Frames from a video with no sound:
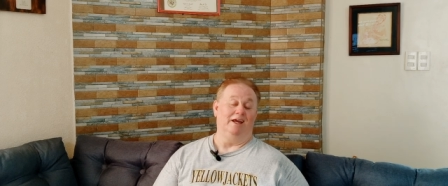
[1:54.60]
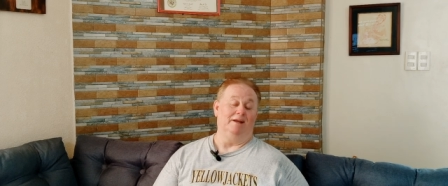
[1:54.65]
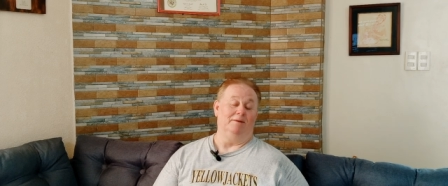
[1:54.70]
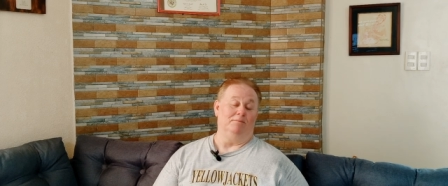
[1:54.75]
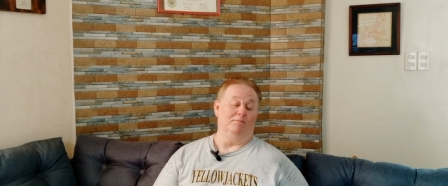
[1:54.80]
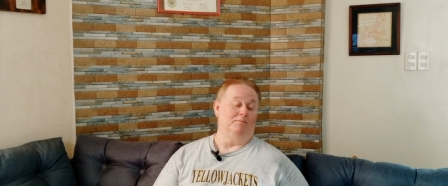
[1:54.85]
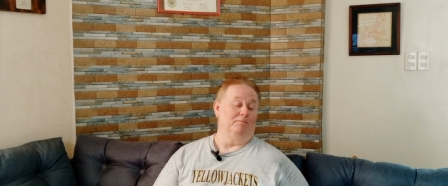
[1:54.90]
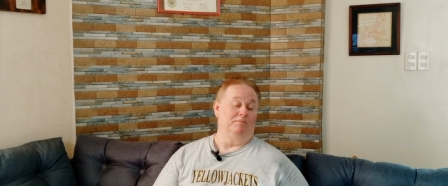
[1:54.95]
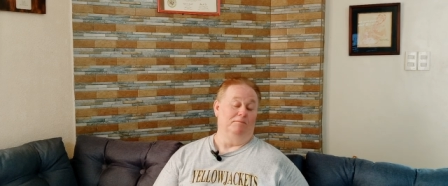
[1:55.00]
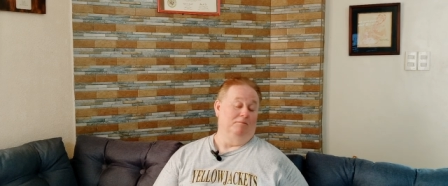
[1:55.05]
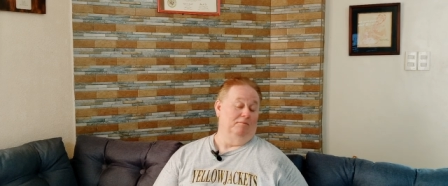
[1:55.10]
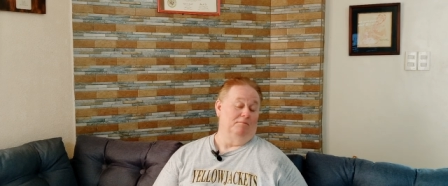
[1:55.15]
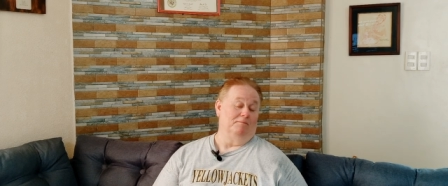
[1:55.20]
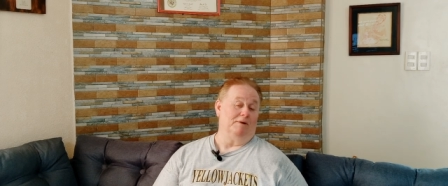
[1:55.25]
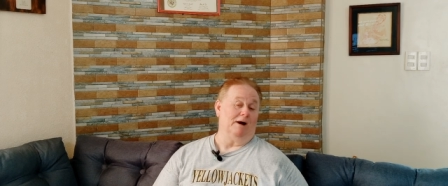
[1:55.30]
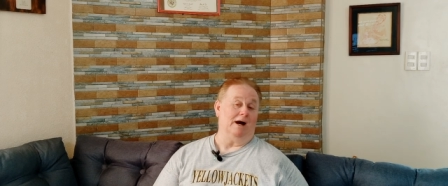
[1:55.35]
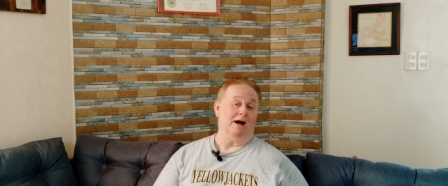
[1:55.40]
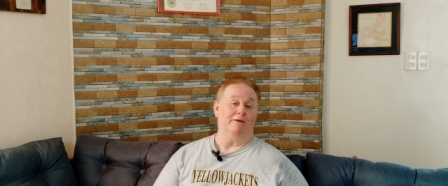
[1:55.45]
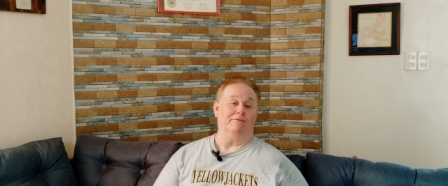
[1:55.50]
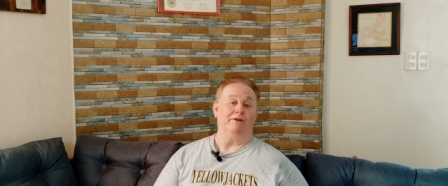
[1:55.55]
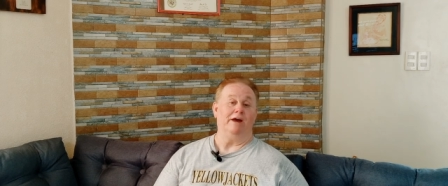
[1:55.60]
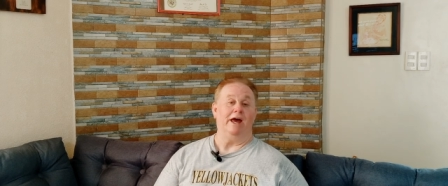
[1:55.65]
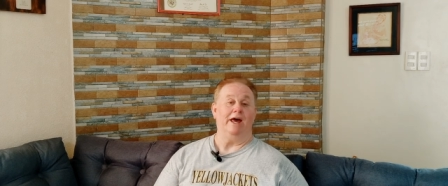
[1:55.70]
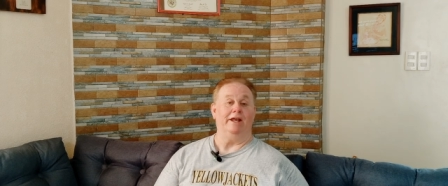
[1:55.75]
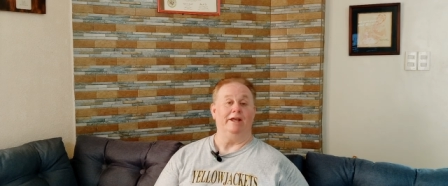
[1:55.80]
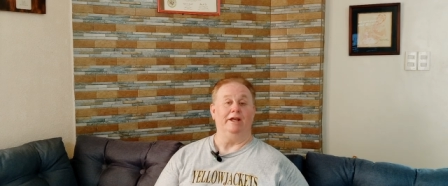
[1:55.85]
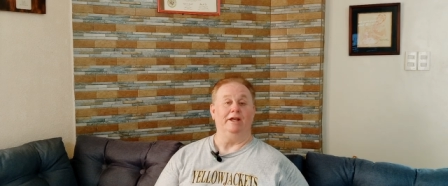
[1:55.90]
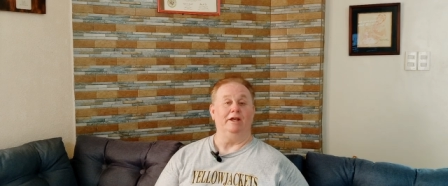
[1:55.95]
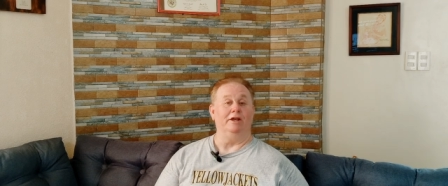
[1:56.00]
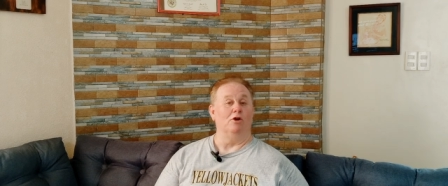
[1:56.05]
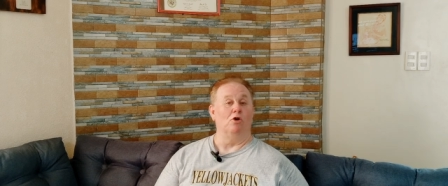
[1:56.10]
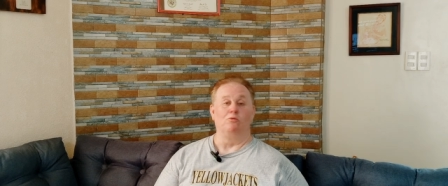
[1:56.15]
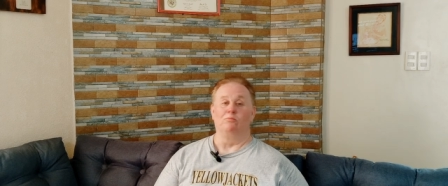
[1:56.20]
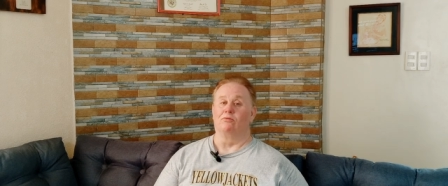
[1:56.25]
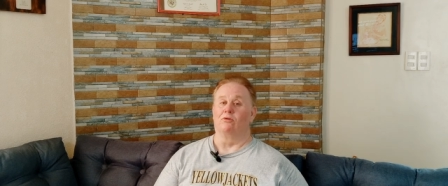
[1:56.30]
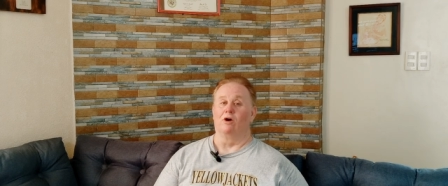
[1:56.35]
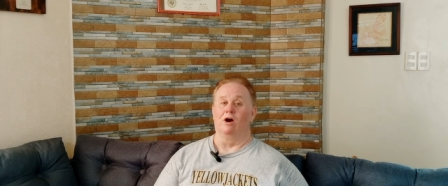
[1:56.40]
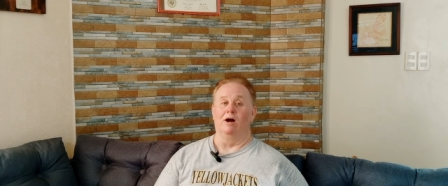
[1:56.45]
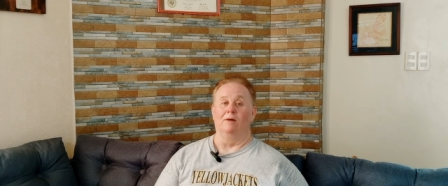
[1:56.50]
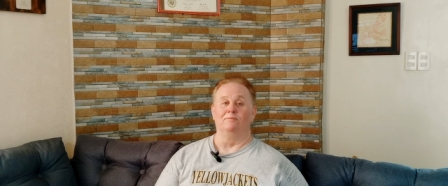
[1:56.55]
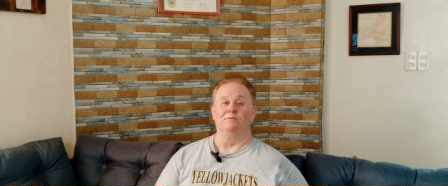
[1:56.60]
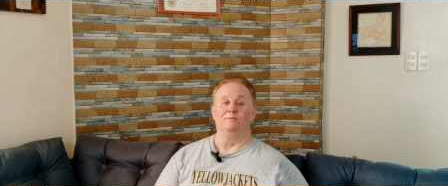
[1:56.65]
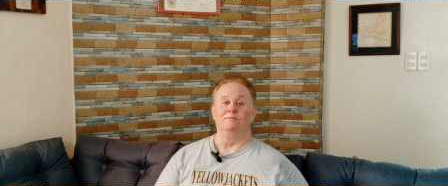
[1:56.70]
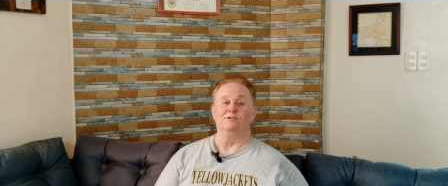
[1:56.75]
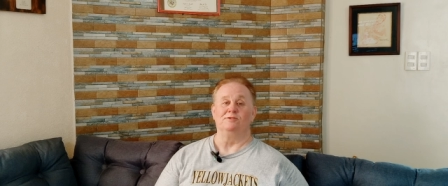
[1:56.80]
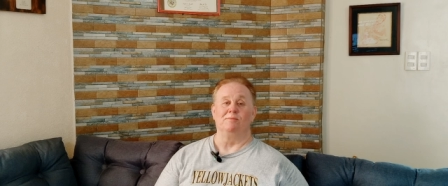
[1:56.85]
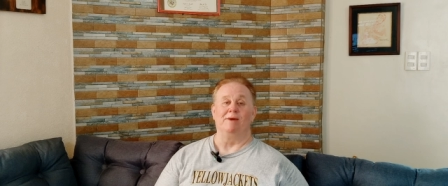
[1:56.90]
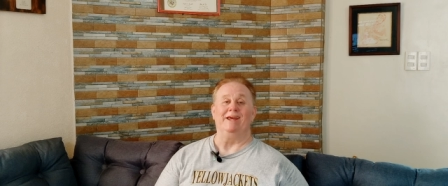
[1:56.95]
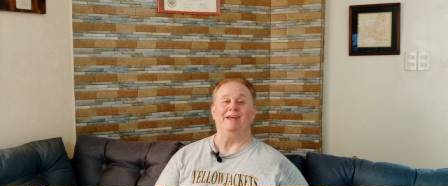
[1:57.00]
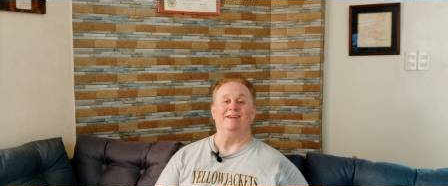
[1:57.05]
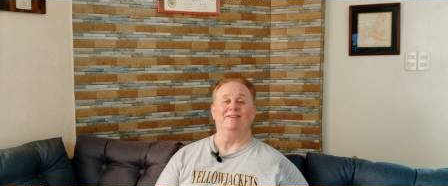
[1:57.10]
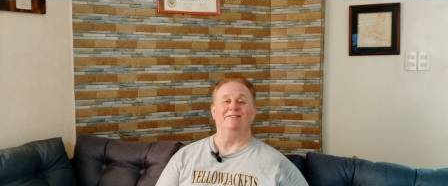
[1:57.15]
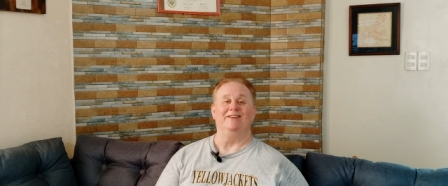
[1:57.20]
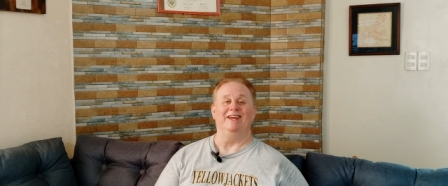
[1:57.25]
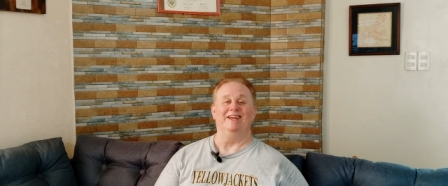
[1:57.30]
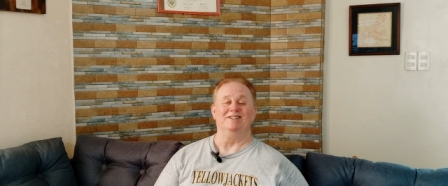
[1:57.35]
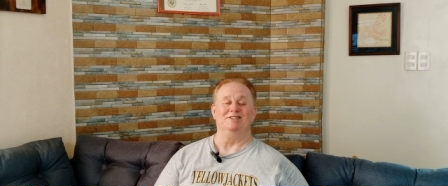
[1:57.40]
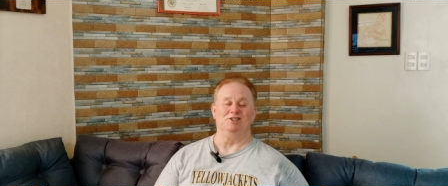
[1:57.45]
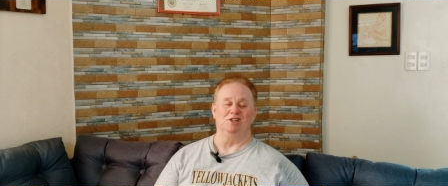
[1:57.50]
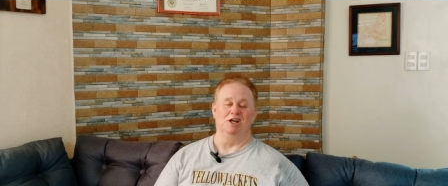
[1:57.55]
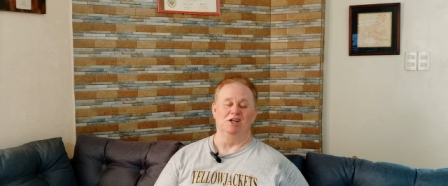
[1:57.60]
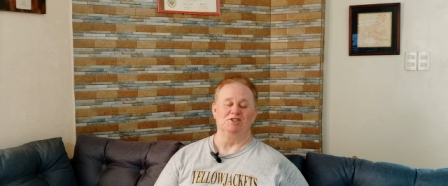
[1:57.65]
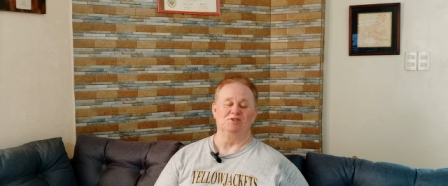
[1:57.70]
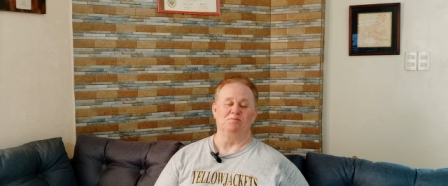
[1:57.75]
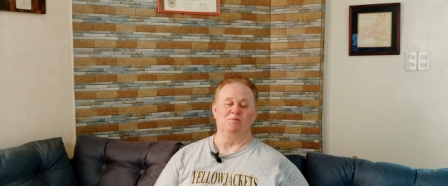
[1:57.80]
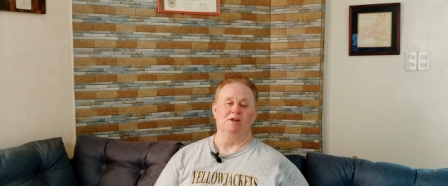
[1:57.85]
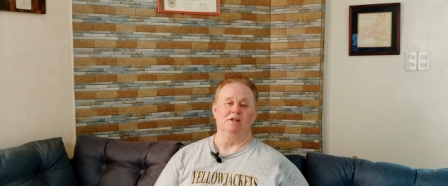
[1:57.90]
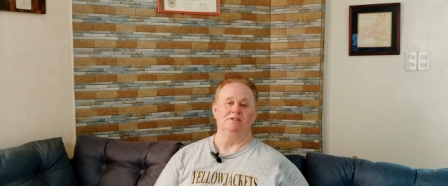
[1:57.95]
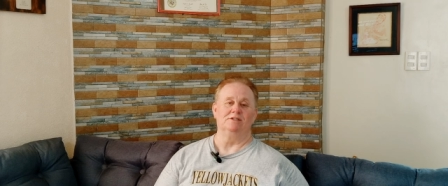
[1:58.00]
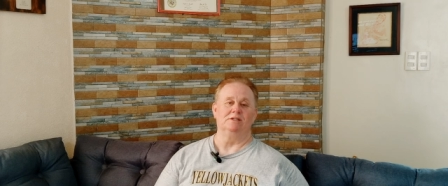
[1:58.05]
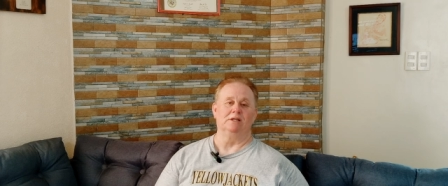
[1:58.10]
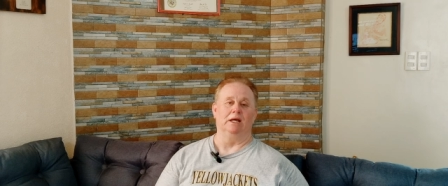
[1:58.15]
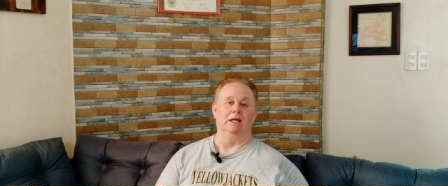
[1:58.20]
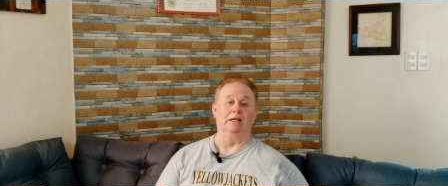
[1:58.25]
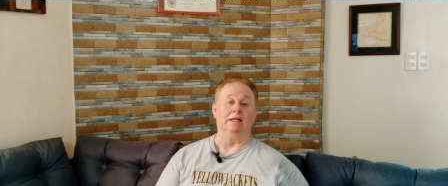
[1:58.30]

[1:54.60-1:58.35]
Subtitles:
And I've had no problems making the adjustments,